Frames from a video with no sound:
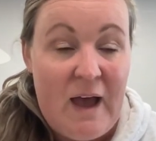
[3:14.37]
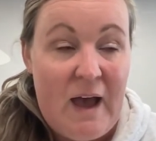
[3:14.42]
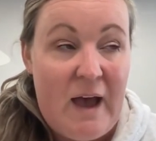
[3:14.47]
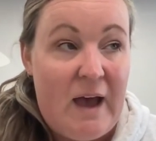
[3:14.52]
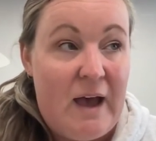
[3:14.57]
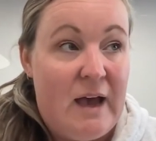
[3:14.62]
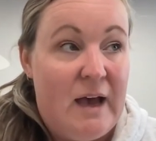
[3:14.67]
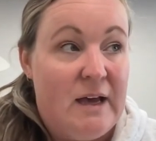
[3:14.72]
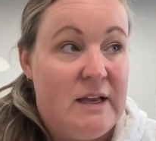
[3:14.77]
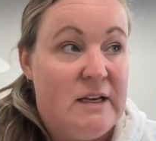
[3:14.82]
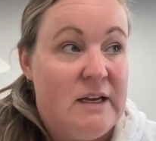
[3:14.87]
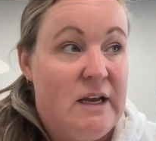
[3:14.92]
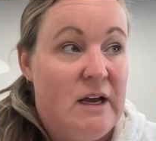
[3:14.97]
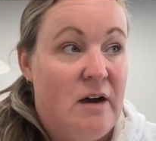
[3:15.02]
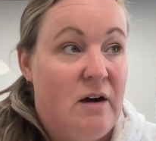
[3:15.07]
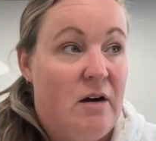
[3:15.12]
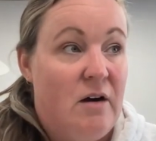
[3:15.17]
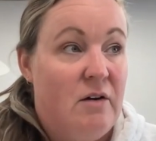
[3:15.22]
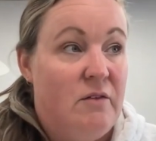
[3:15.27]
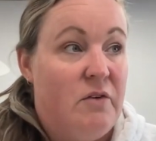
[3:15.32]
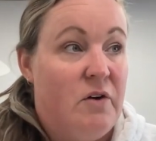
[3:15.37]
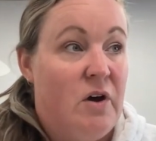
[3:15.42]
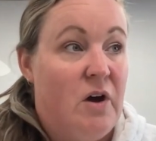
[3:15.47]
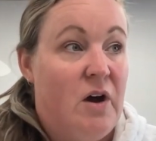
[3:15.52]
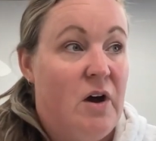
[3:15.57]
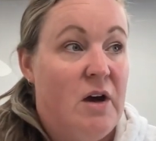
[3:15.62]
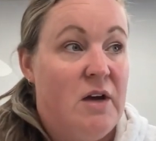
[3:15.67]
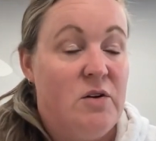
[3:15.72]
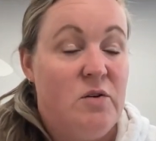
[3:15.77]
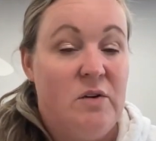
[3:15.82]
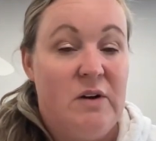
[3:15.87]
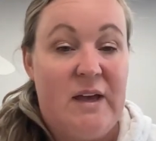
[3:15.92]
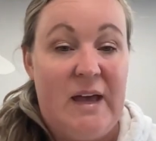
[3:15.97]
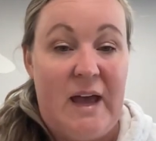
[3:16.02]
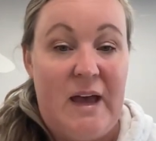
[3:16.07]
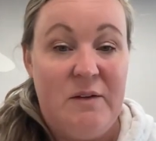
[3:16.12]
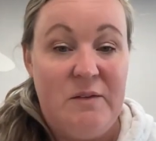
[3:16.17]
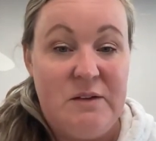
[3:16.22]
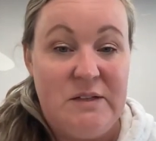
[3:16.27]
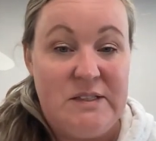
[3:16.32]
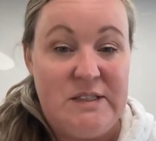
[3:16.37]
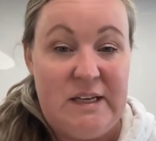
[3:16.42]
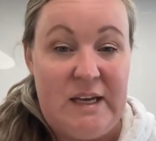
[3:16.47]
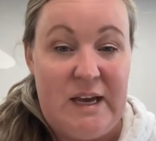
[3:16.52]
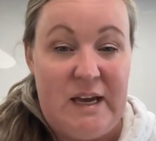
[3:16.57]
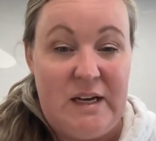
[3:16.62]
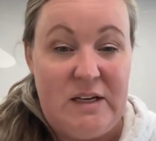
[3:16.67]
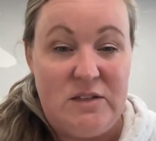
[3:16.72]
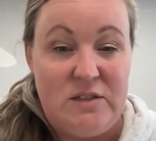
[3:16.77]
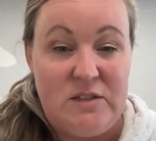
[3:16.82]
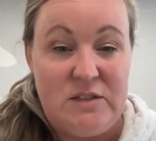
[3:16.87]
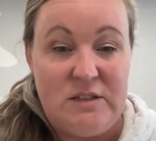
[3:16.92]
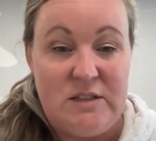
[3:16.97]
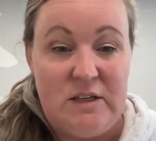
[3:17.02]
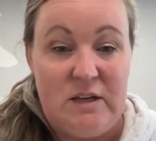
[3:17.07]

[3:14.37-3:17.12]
And I've heard on countless occasions